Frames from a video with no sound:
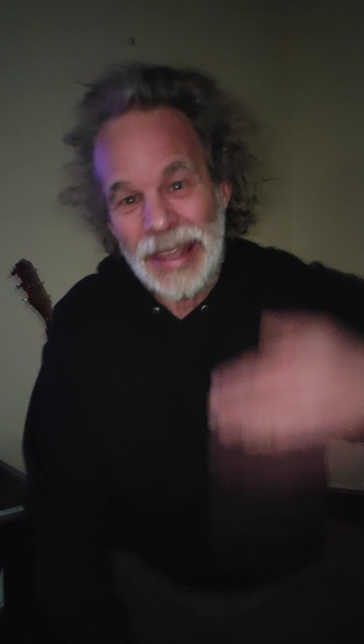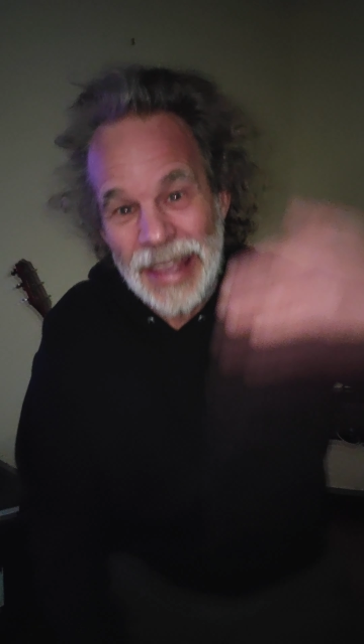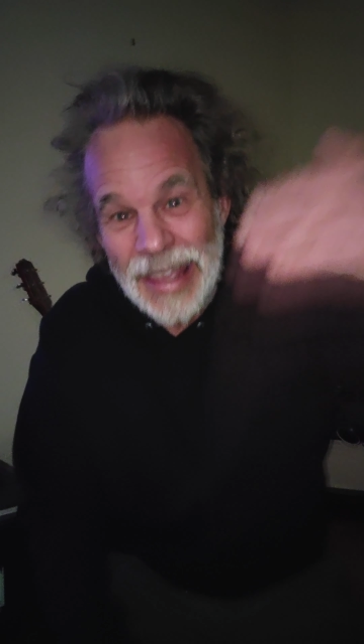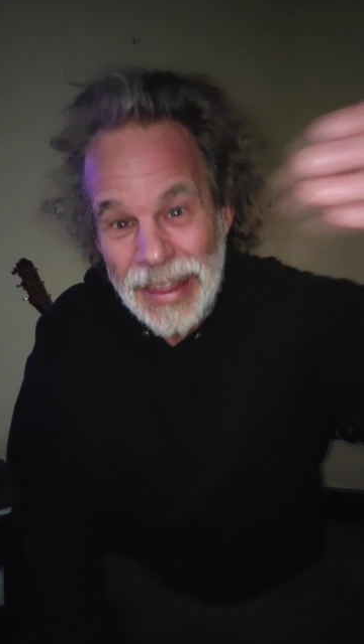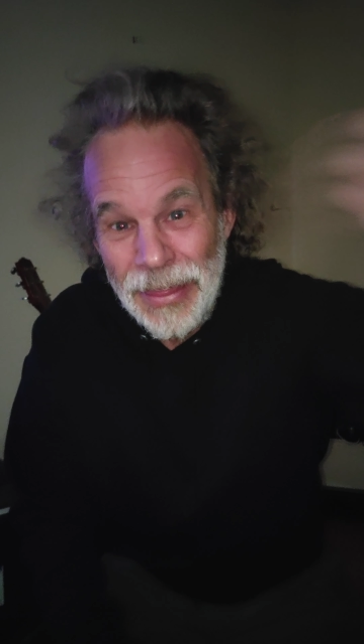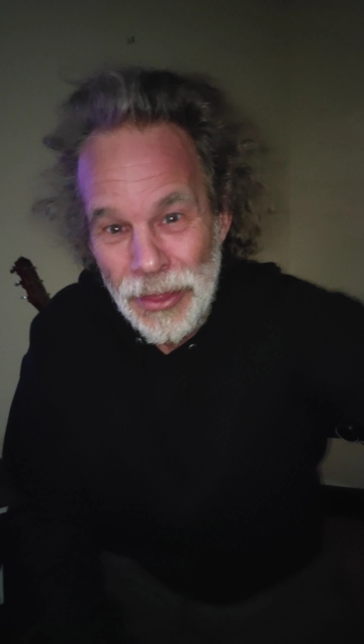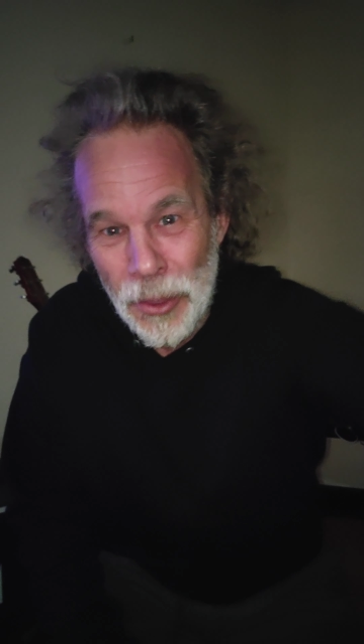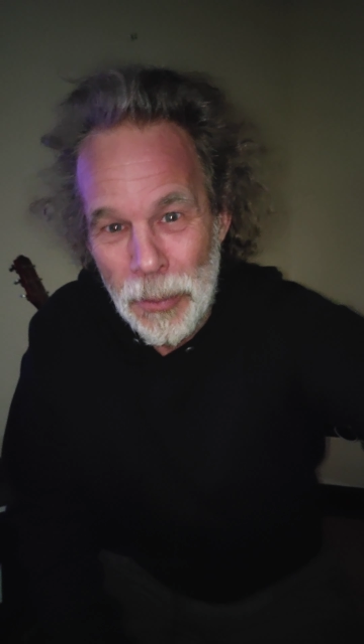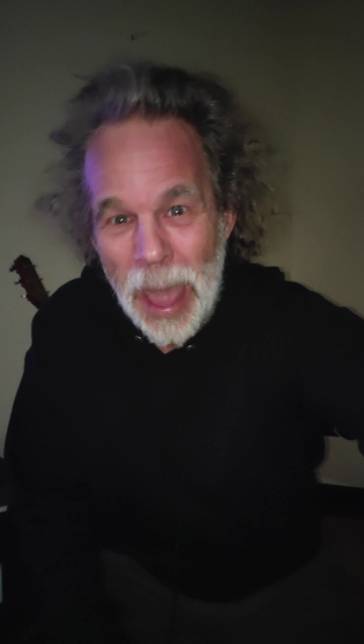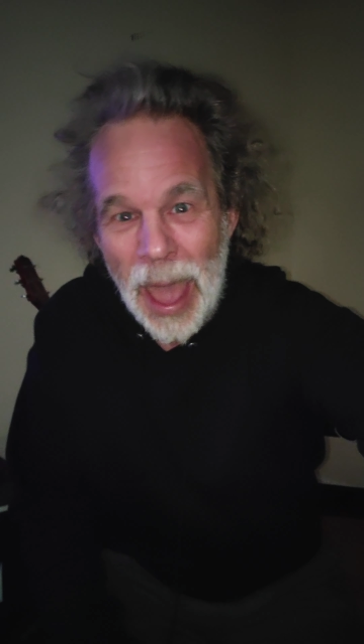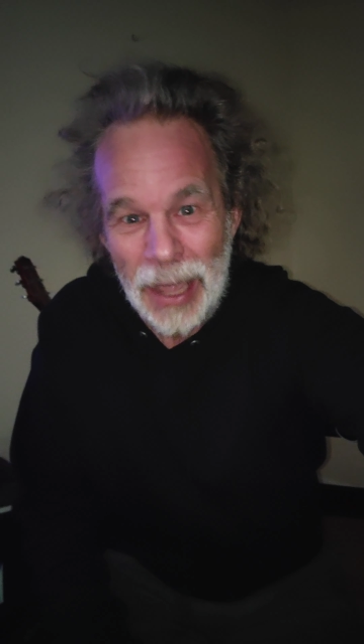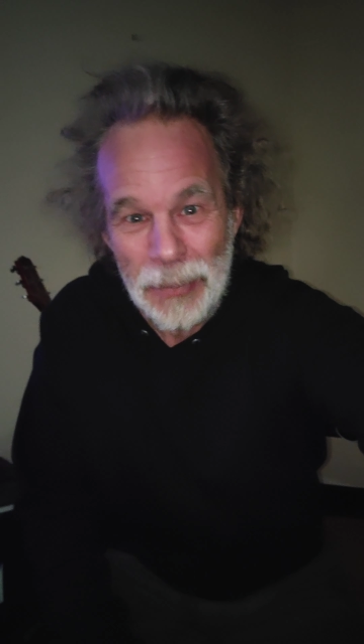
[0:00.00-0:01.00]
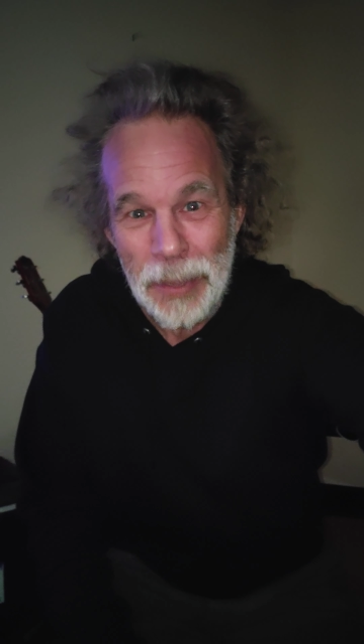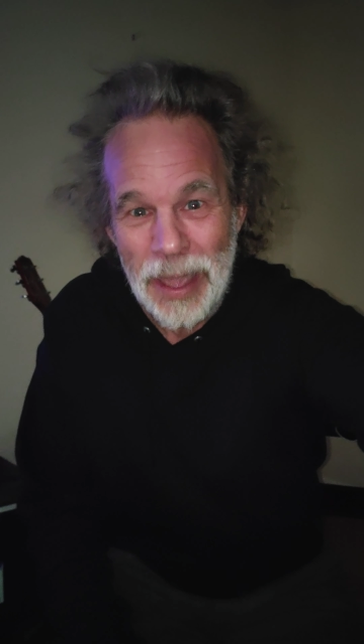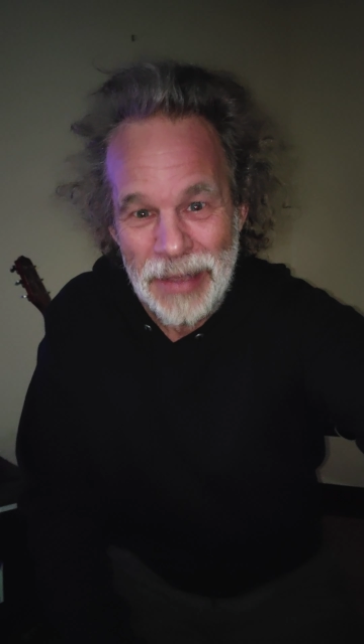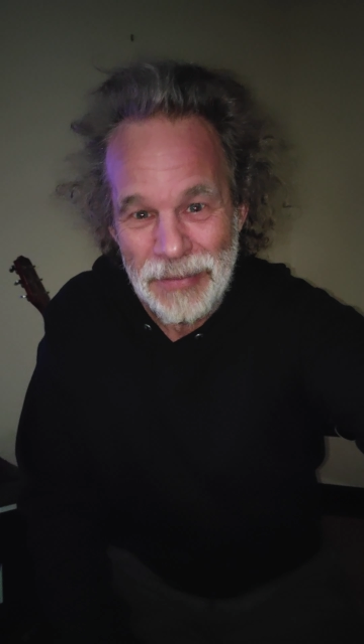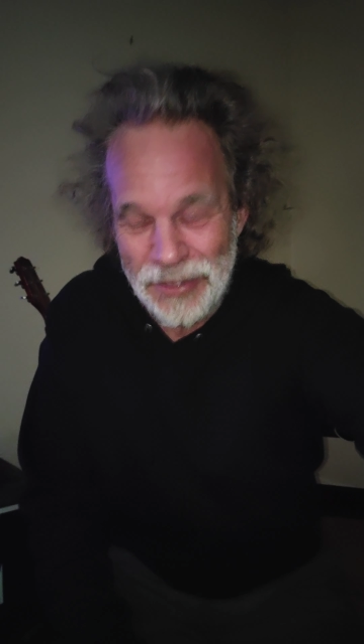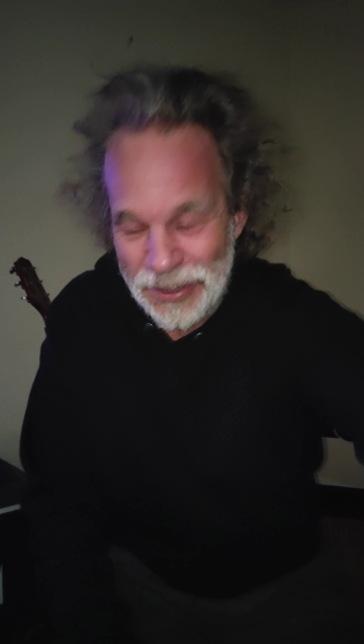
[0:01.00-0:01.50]
in the back
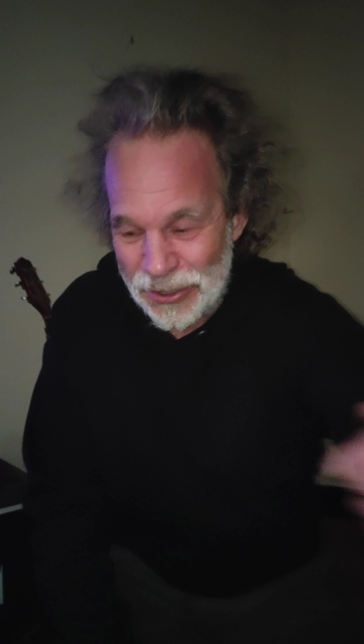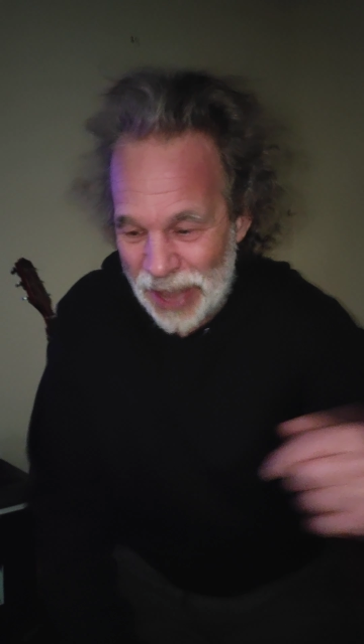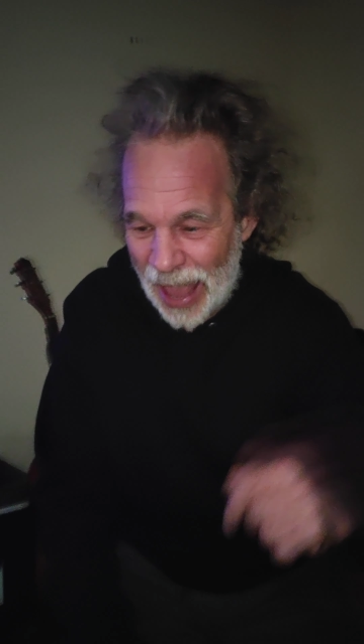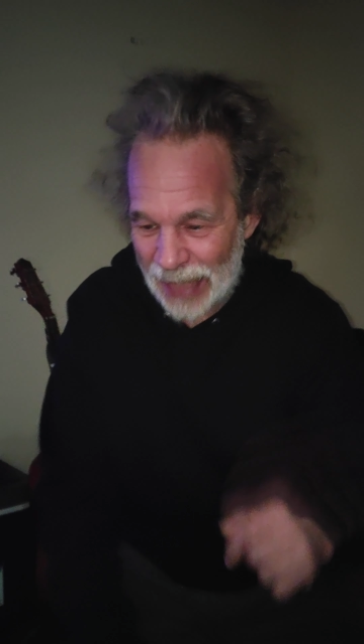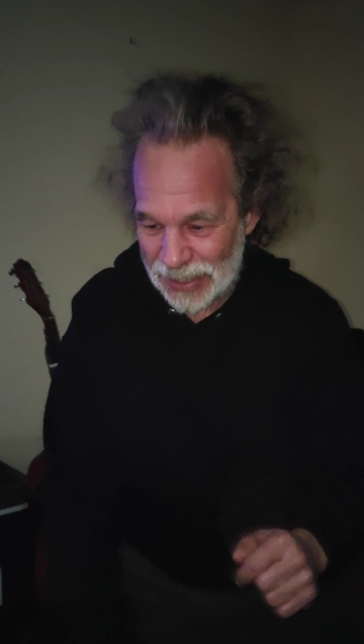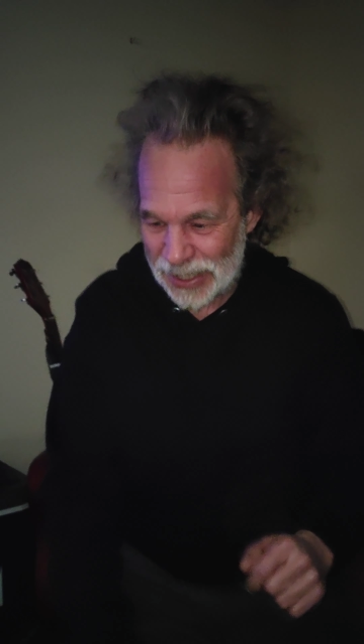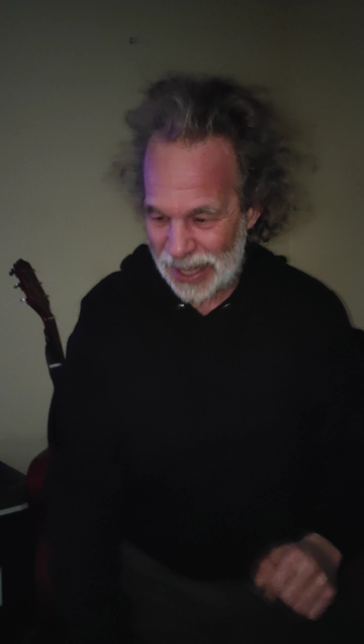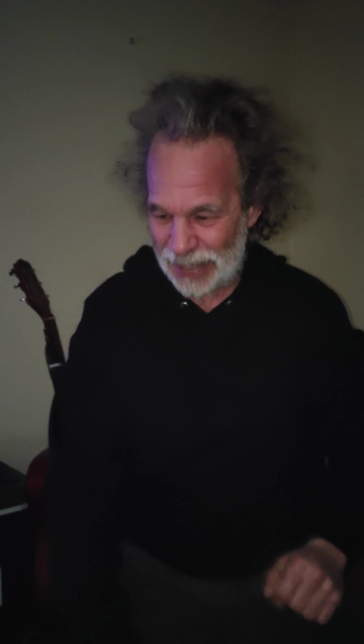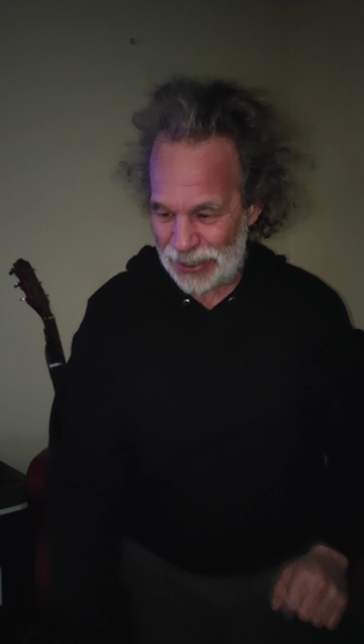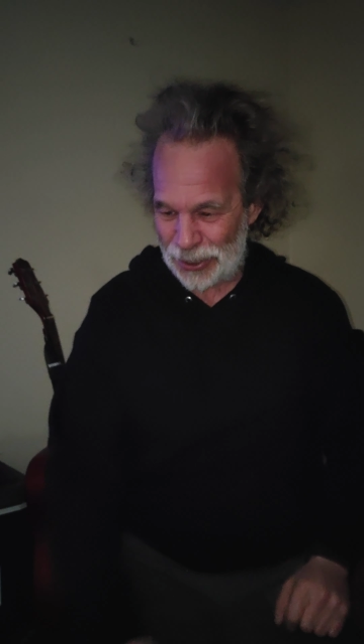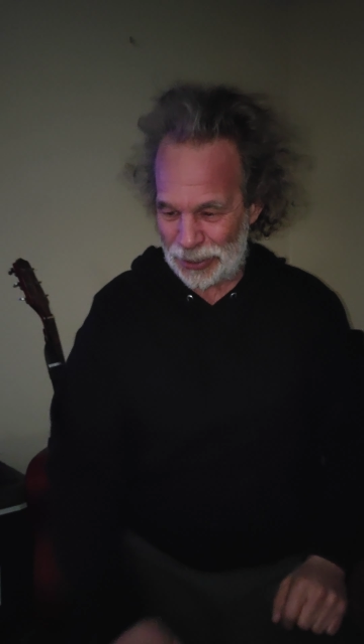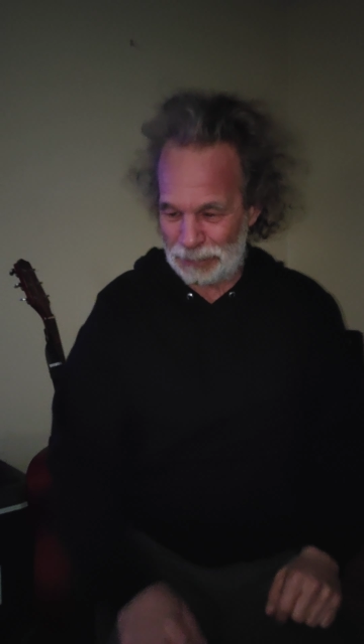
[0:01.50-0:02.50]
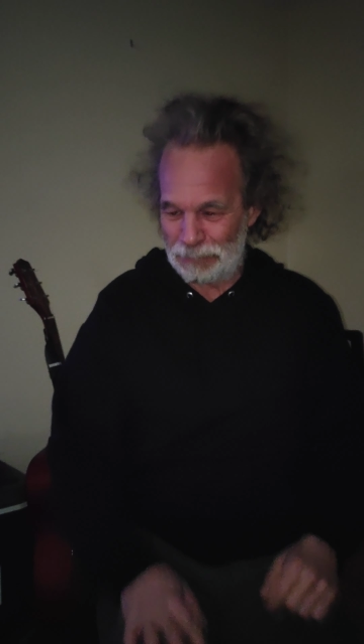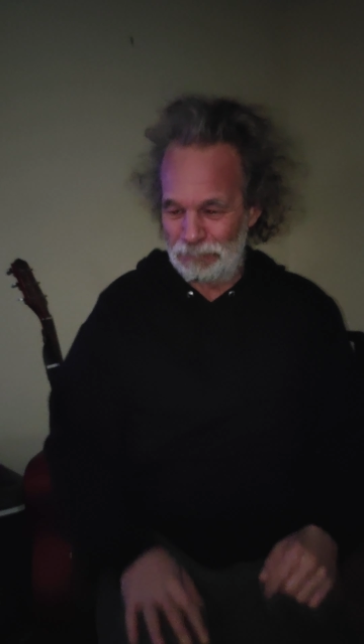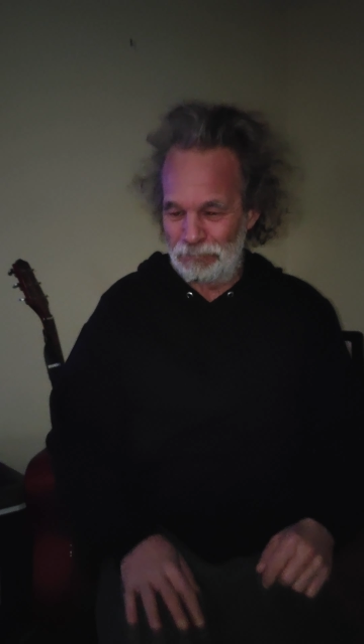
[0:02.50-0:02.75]
bay of this gas station.